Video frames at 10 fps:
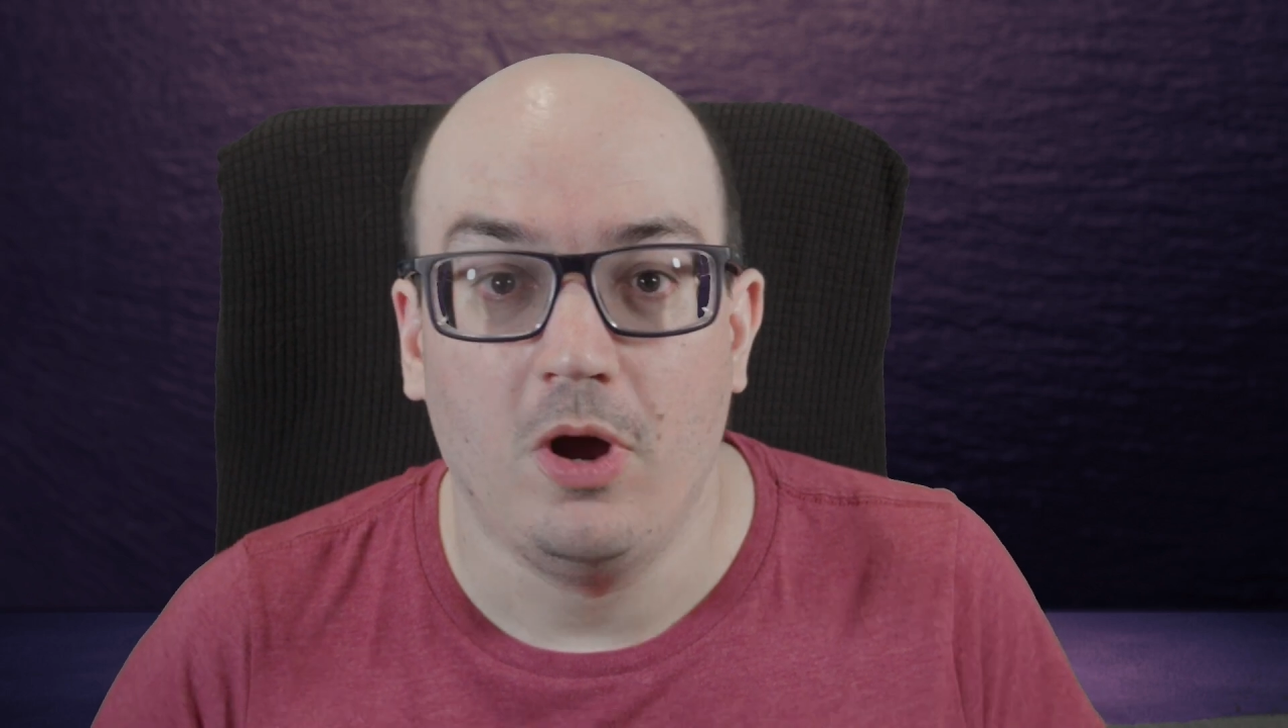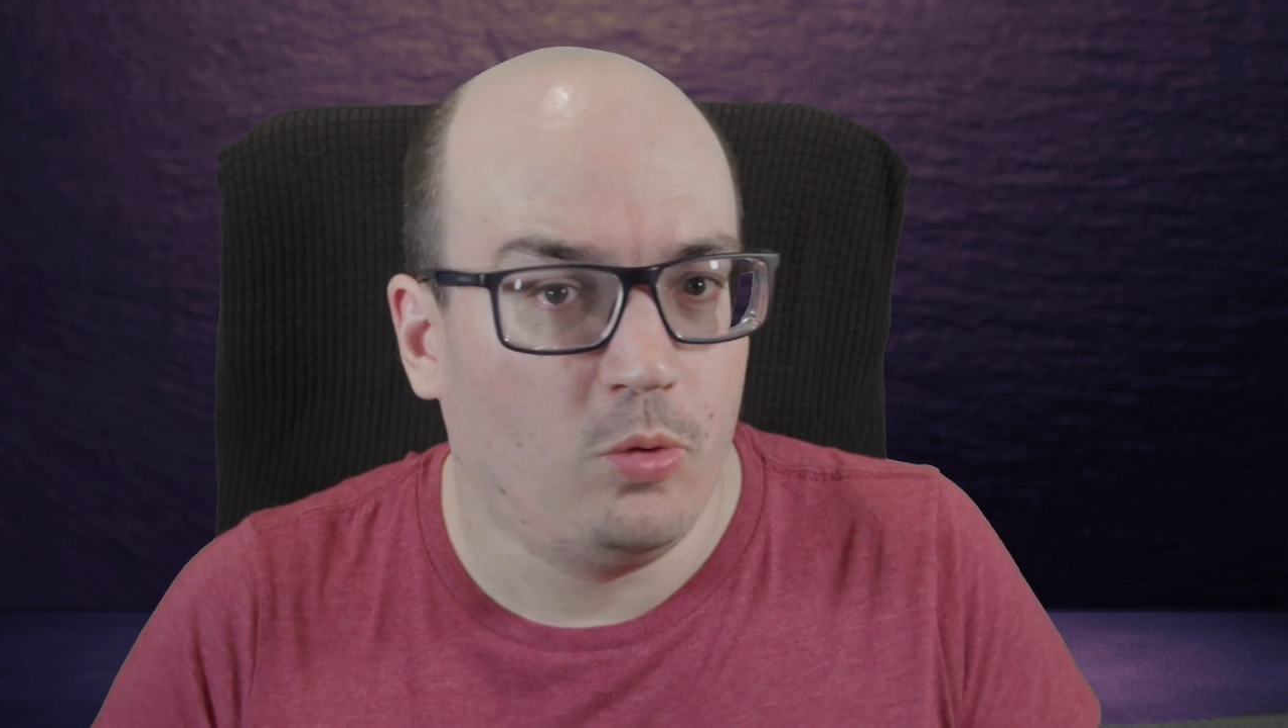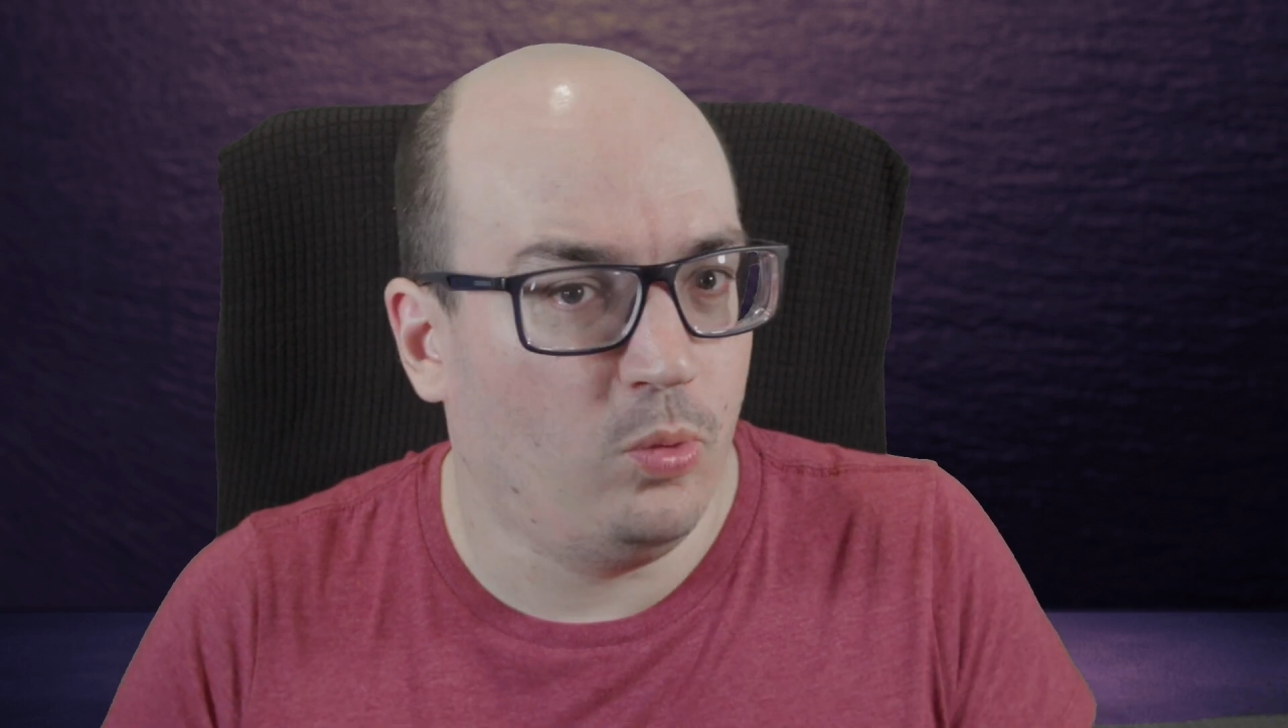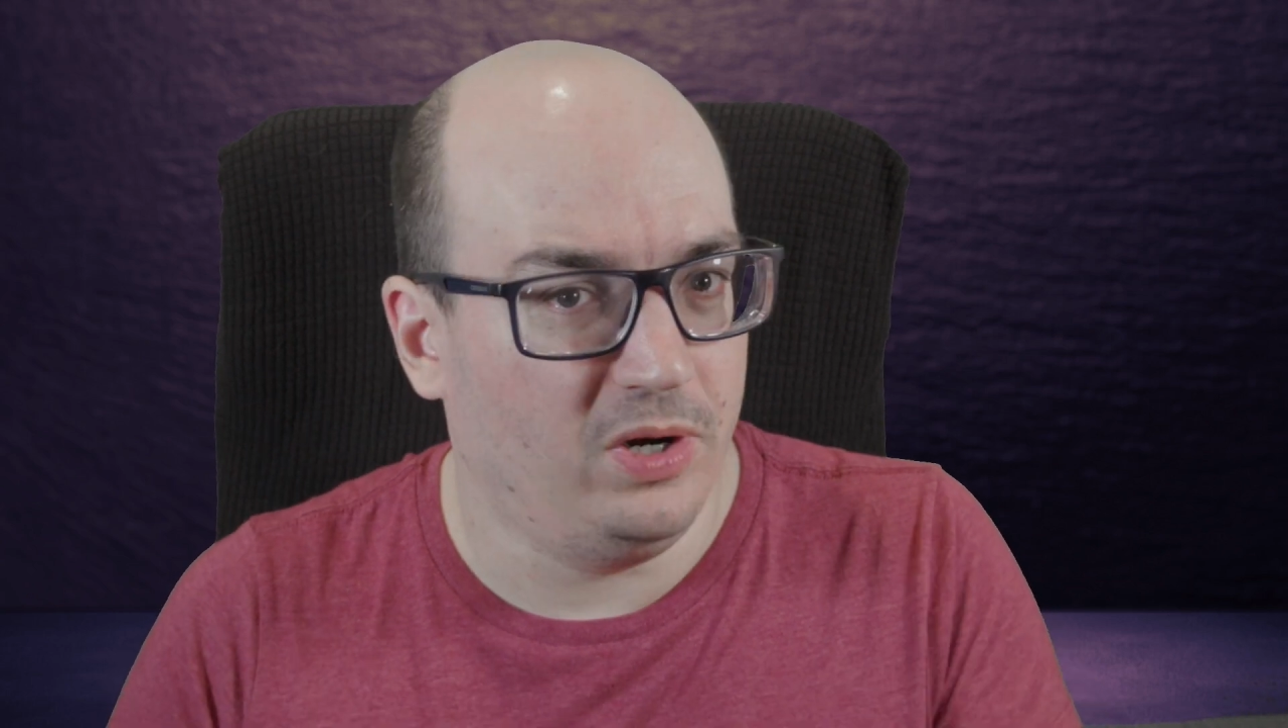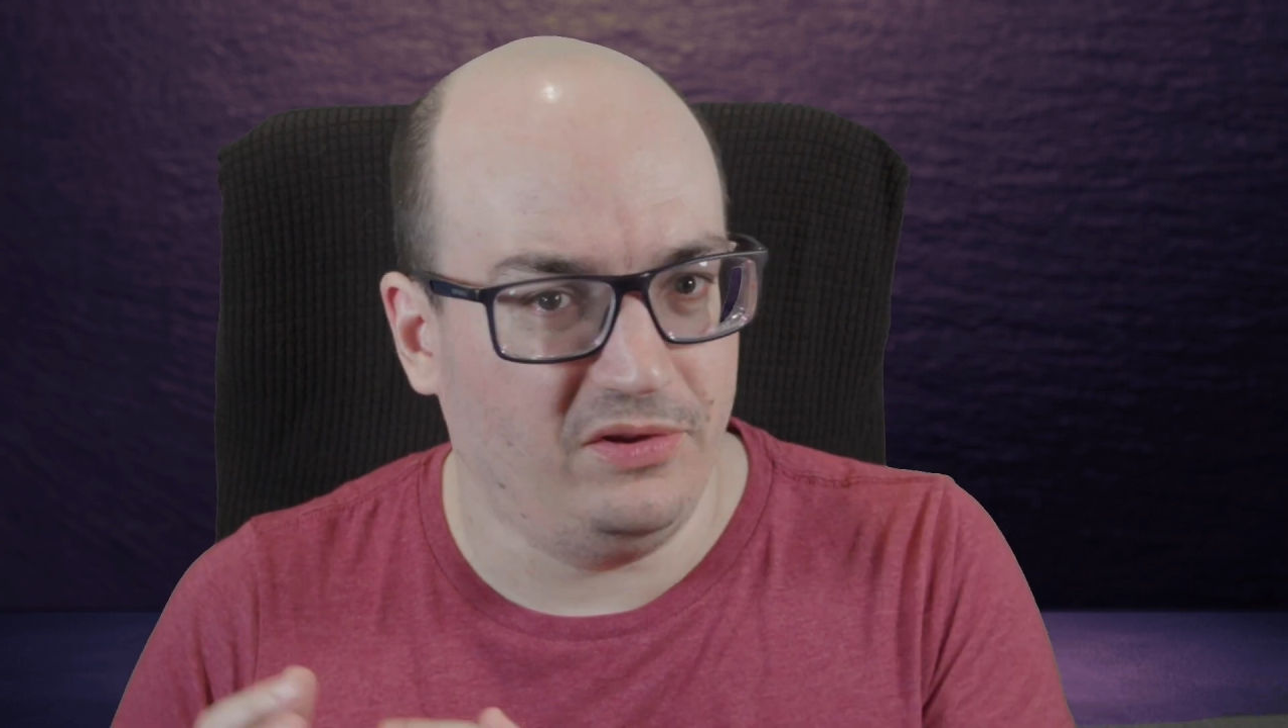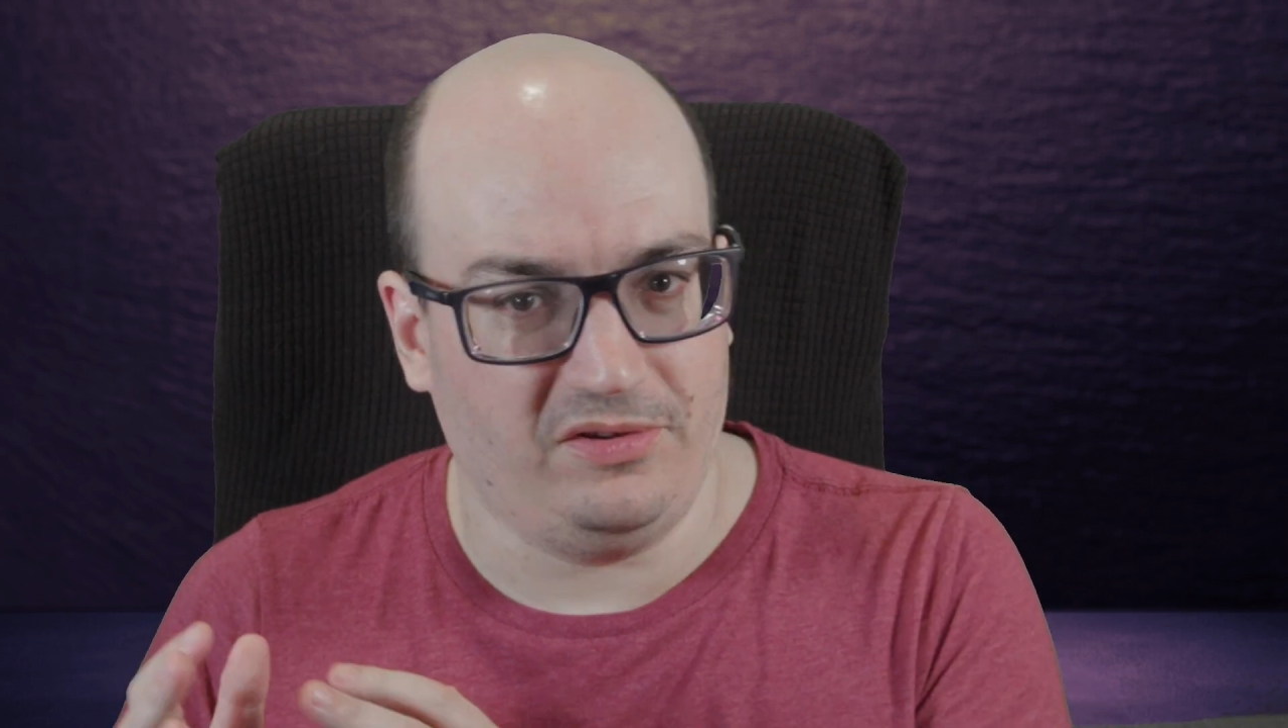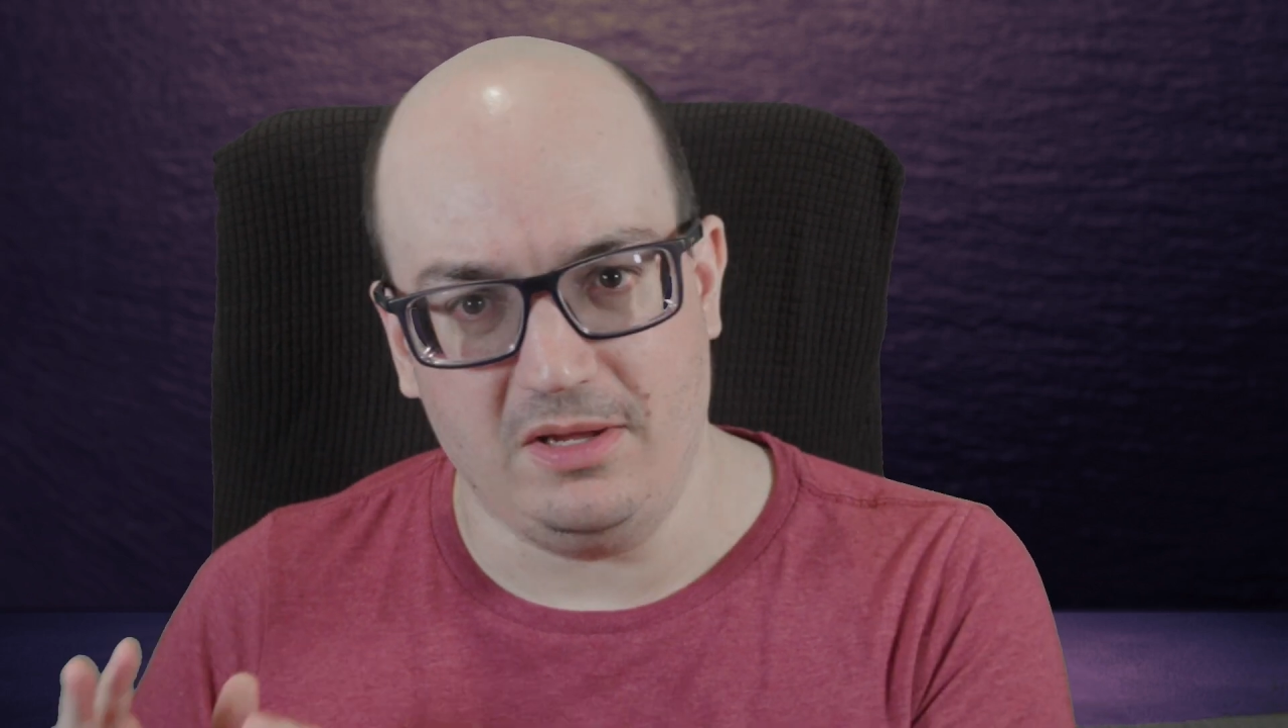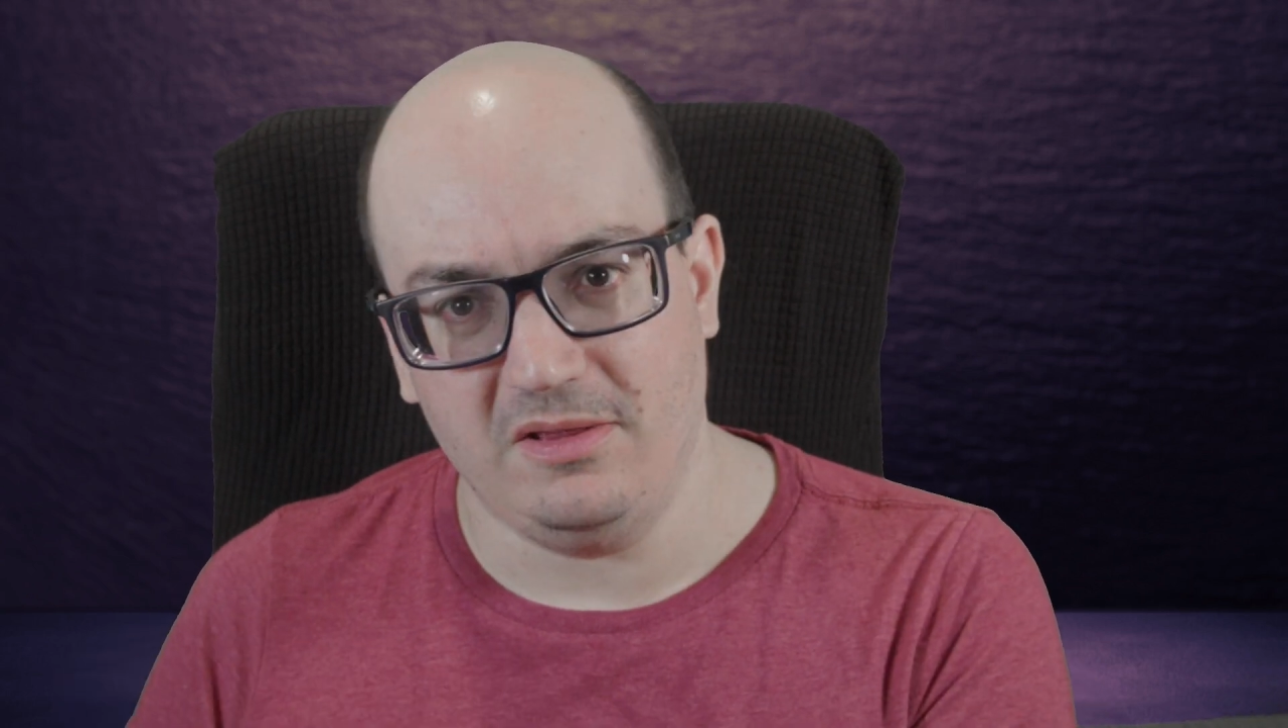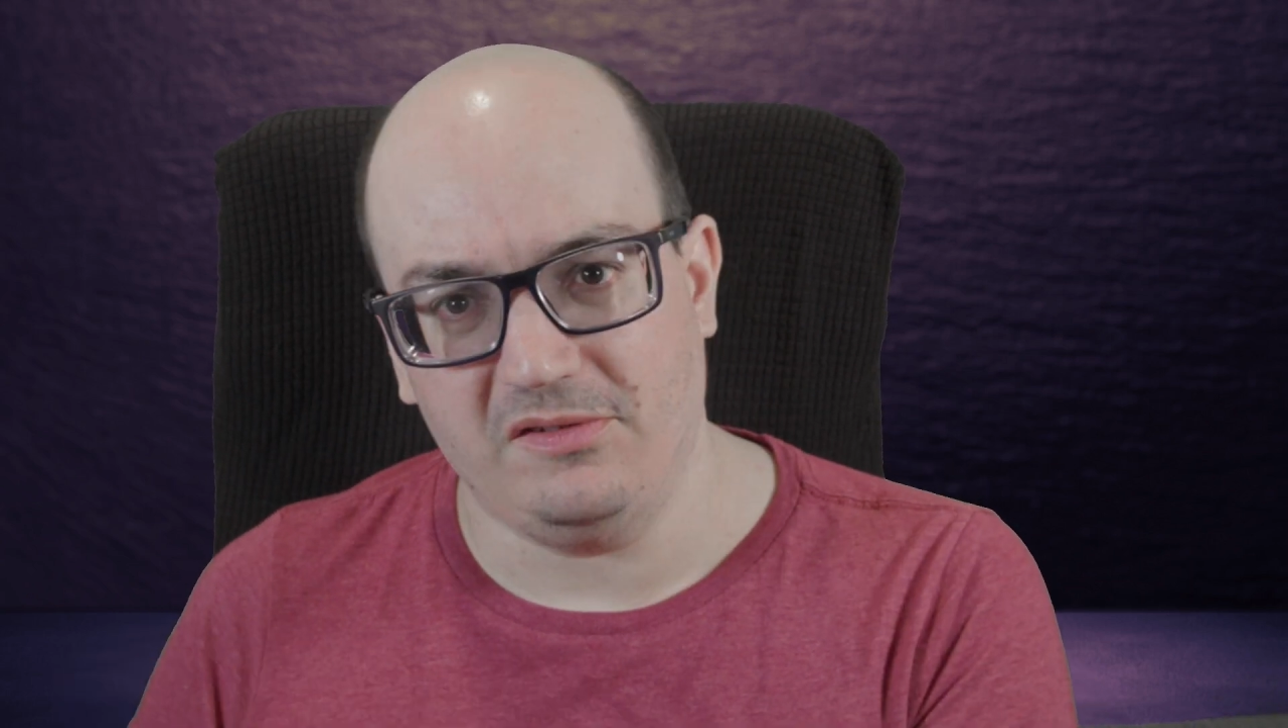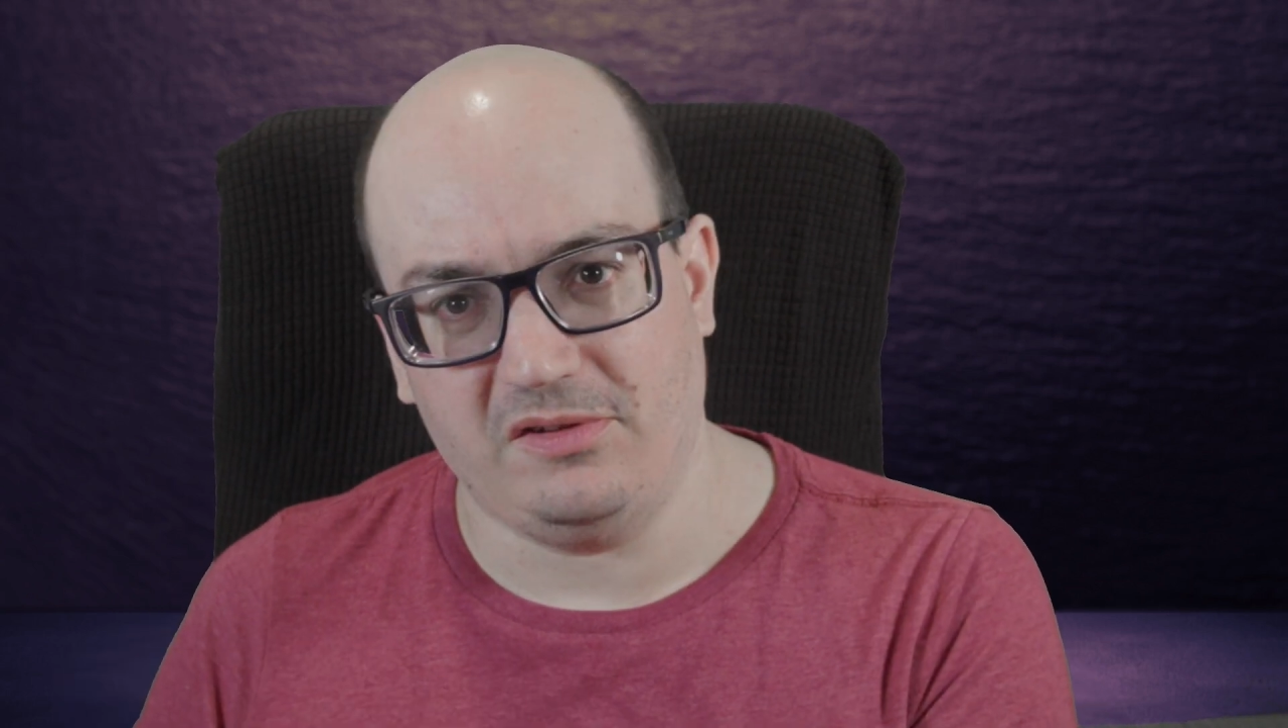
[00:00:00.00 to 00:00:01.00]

what is in this